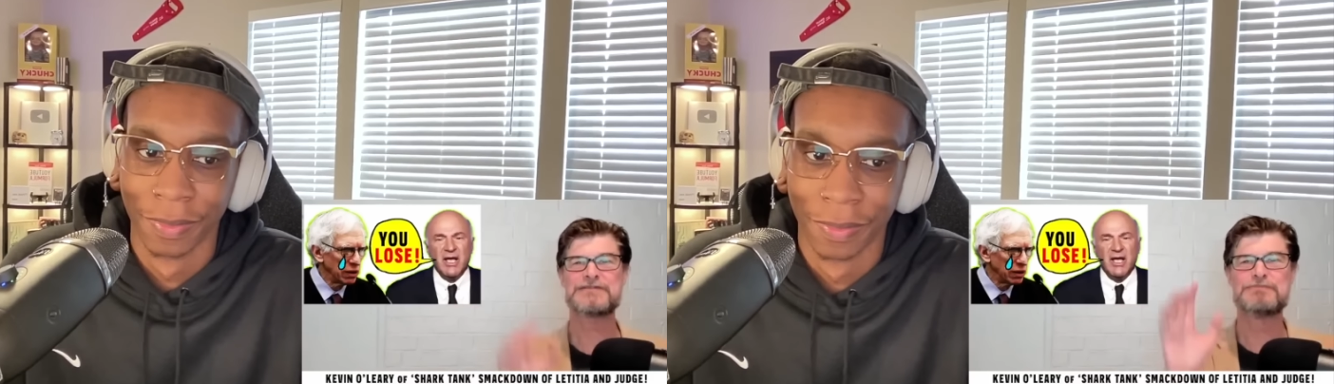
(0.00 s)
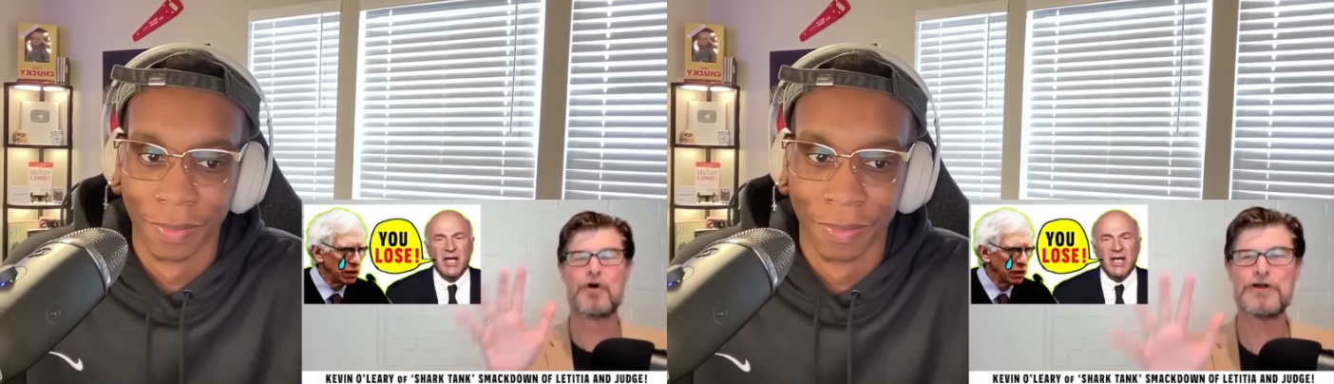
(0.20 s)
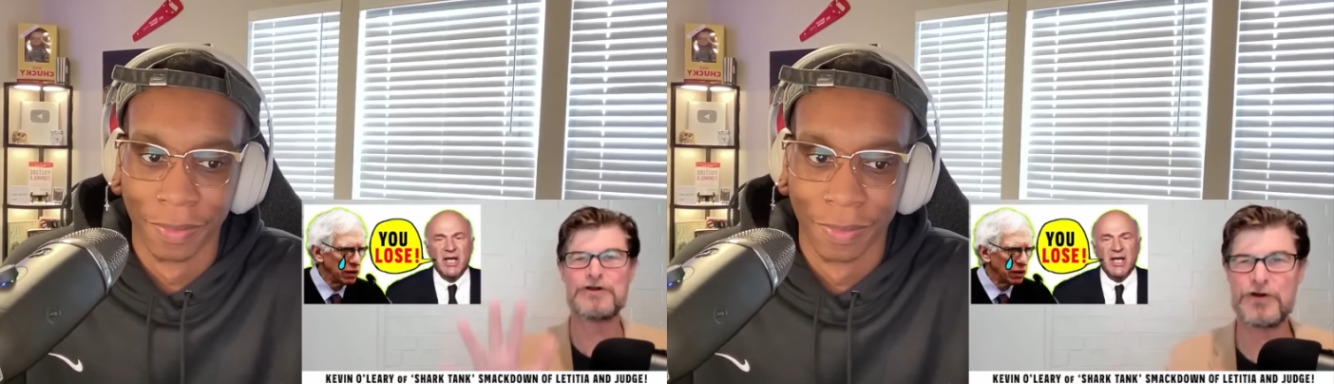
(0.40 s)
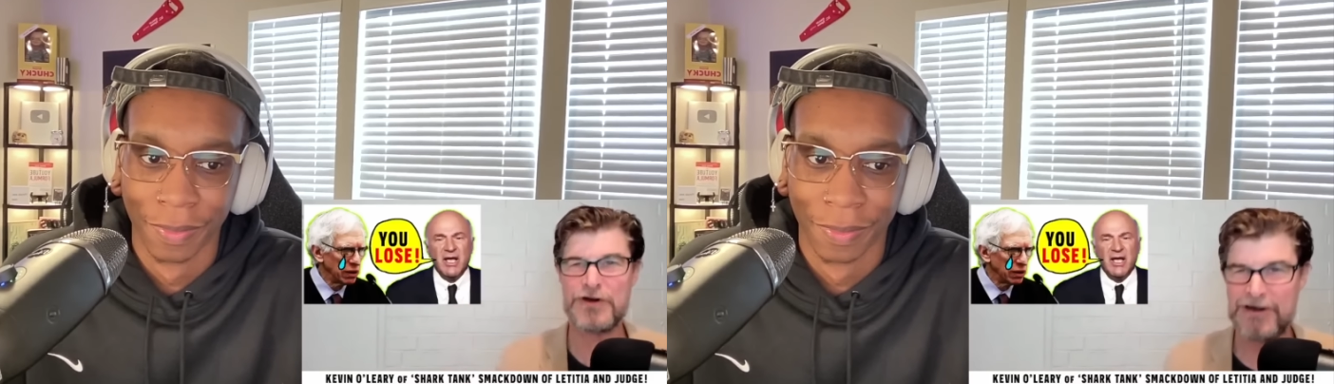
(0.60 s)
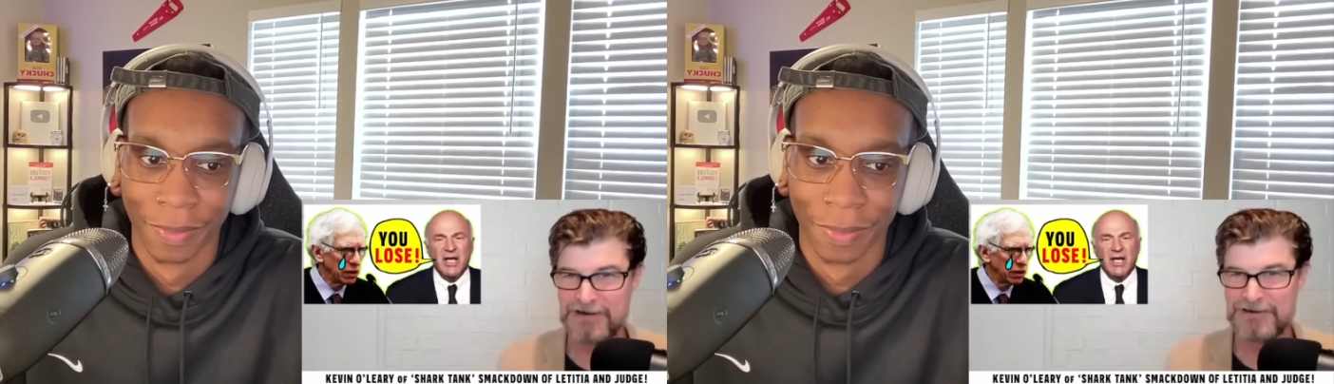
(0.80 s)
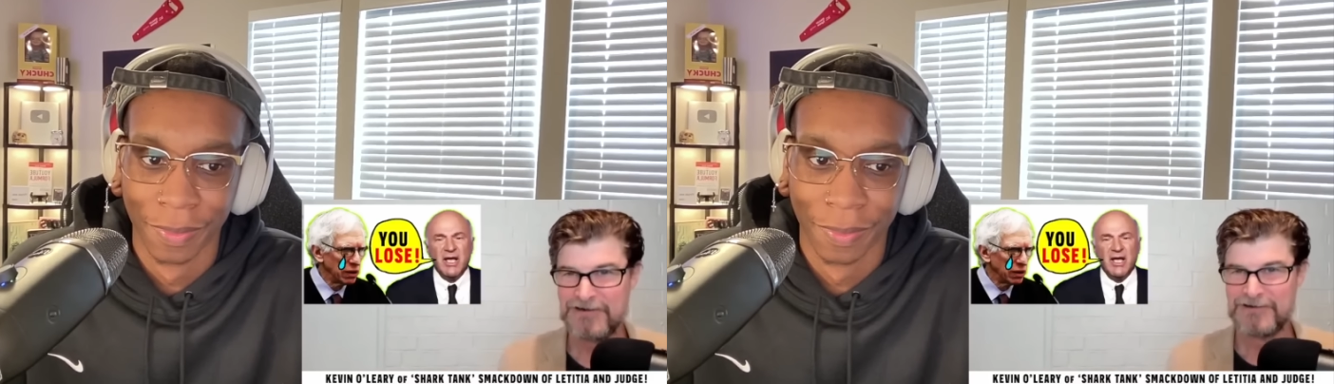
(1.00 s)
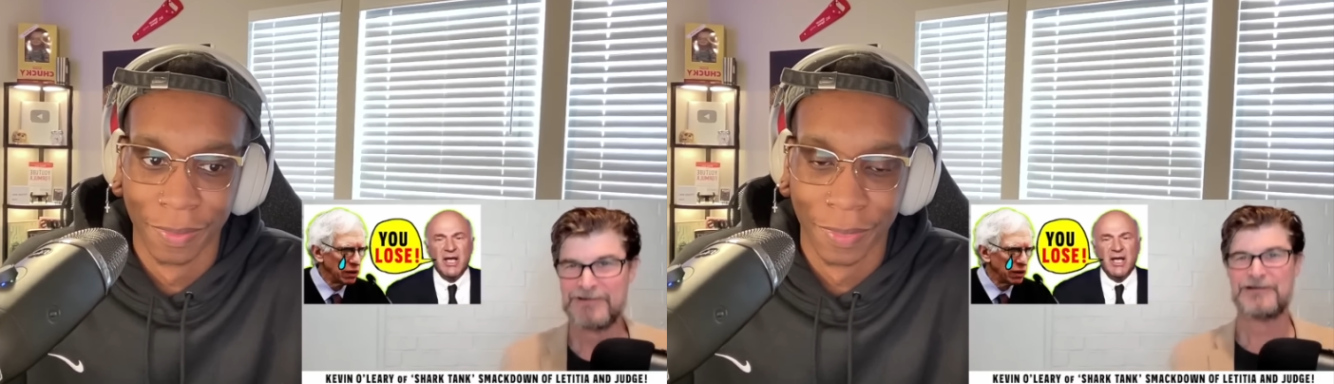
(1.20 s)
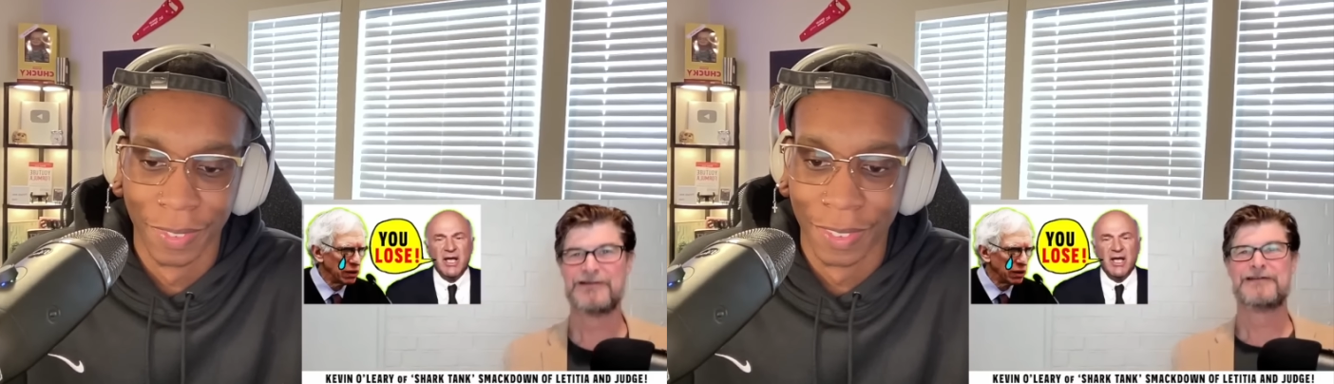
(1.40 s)
Speaker 1: Mordor.
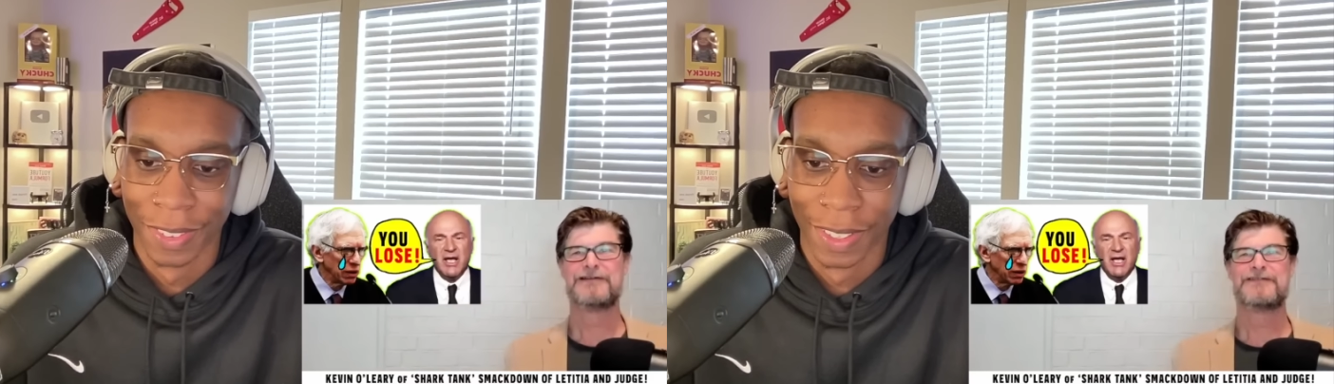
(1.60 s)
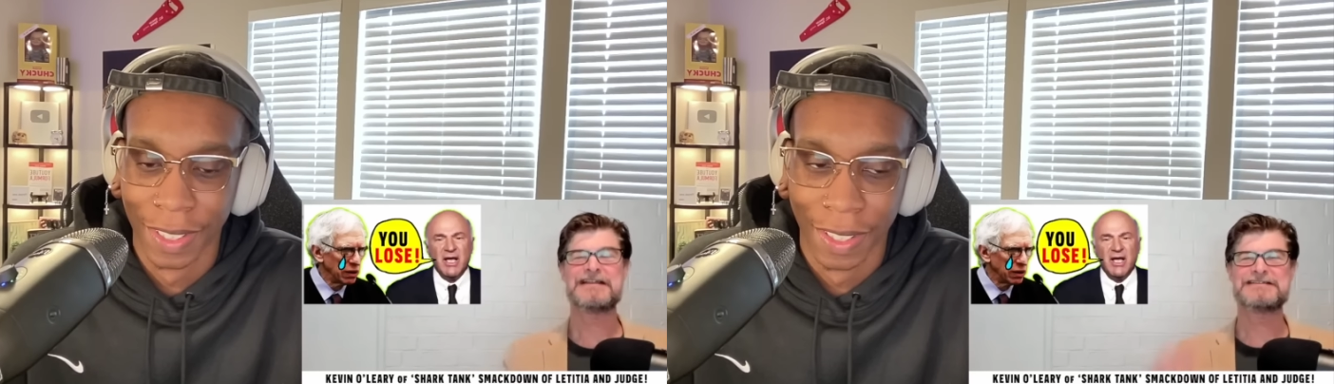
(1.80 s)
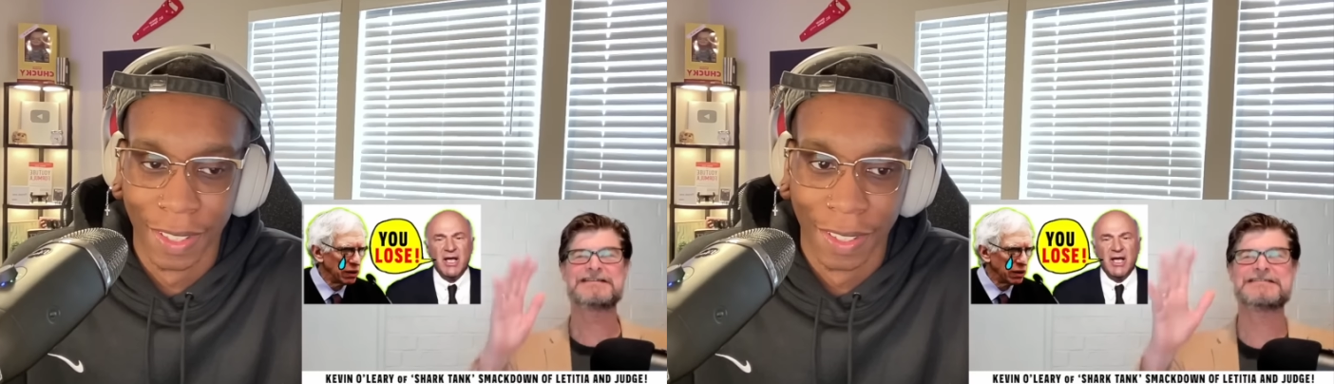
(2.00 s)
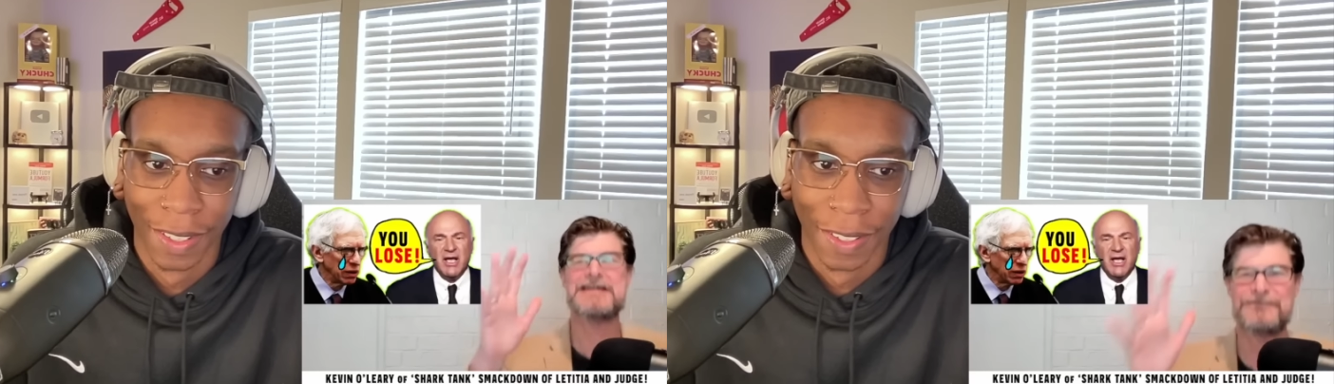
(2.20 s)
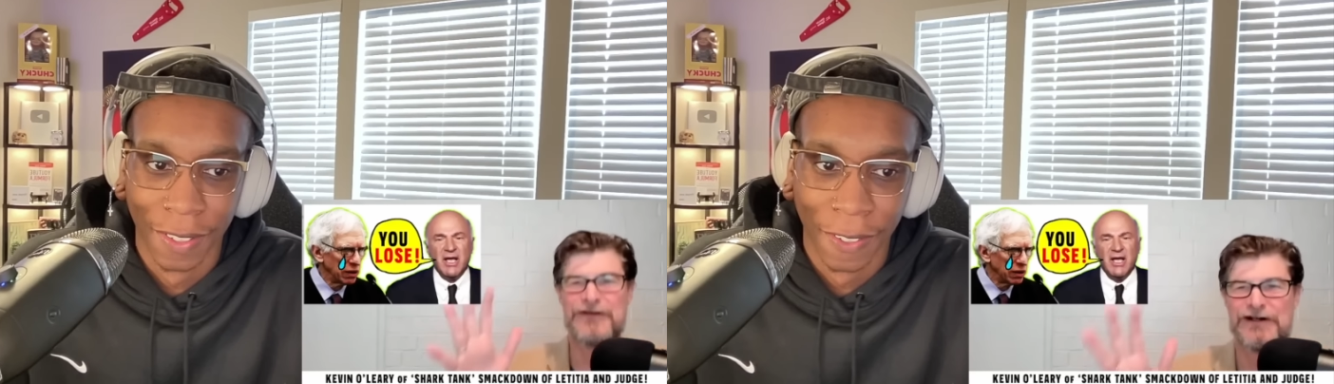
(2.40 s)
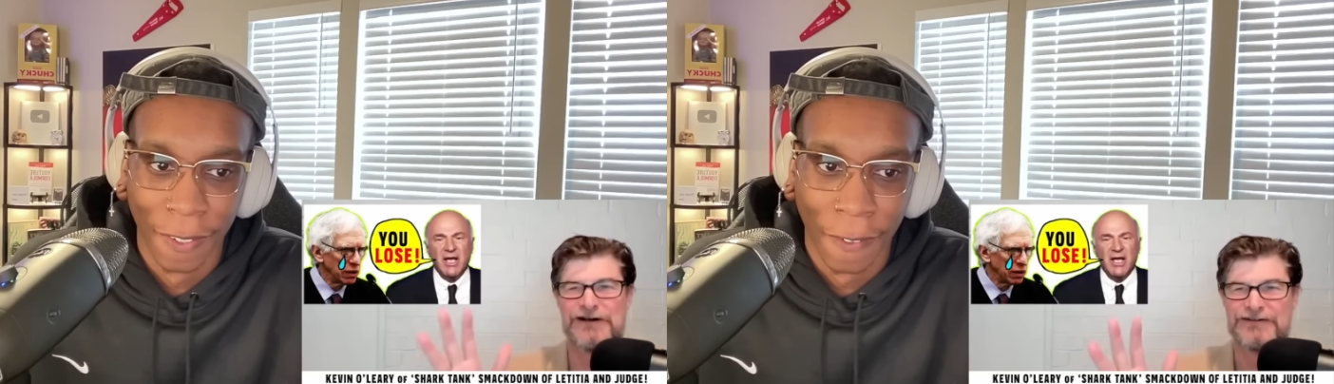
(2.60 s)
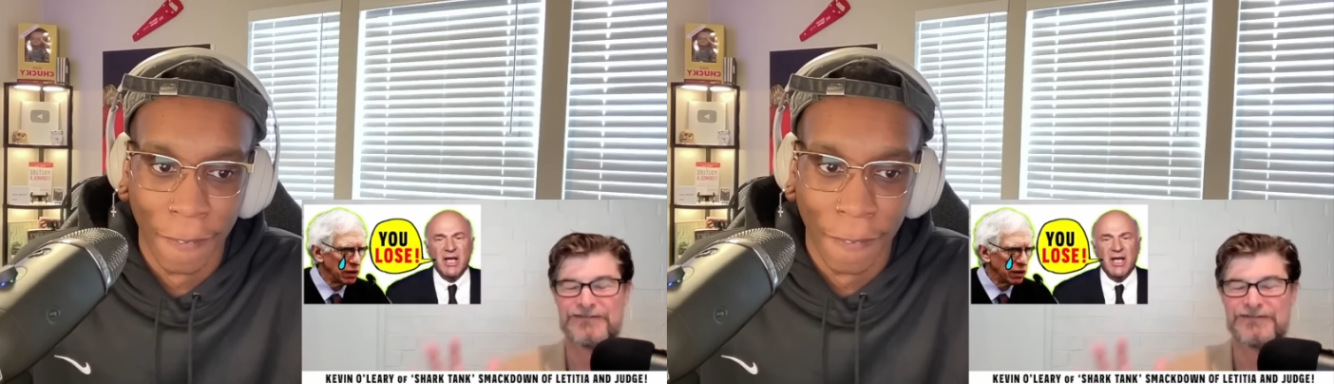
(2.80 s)
That's the devil.